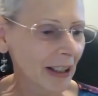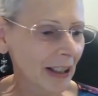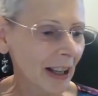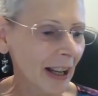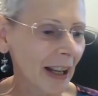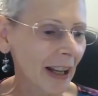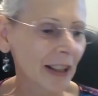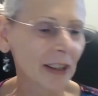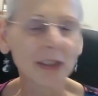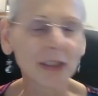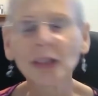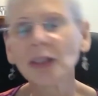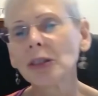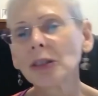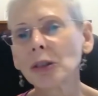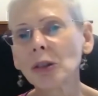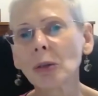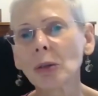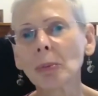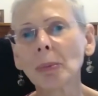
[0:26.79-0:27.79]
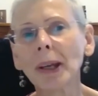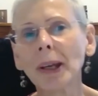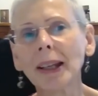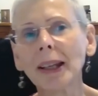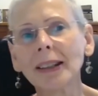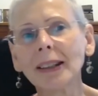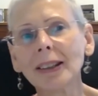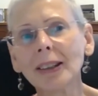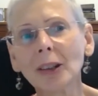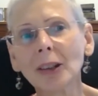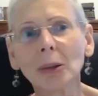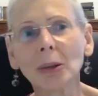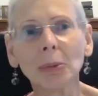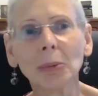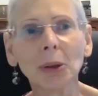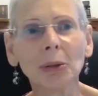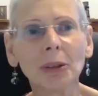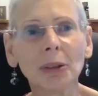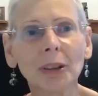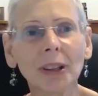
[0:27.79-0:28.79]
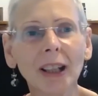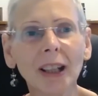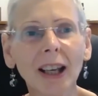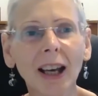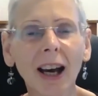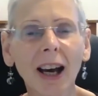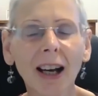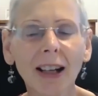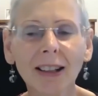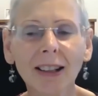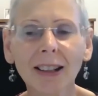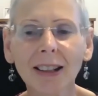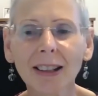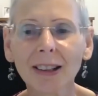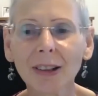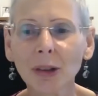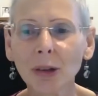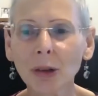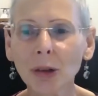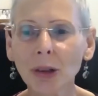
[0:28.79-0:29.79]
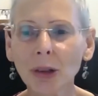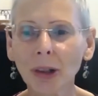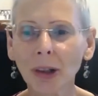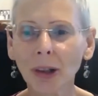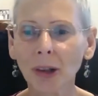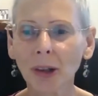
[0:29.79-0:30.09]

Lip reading: and Germanna Community College.